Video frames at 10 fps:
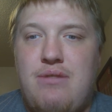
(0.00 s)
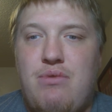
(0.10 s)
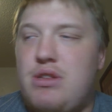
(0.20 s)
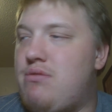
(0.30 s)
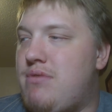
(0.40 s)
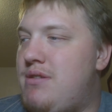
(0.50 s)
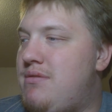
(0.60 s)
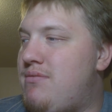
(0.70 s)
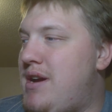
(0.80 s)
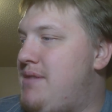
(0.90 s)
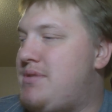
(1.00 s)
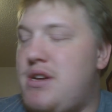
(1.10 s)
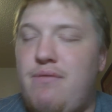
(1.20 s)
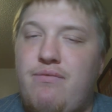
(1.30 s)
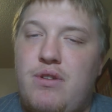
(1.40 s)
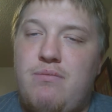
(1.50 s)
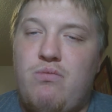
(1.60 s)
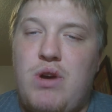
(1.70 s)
And where'd the Rams come from?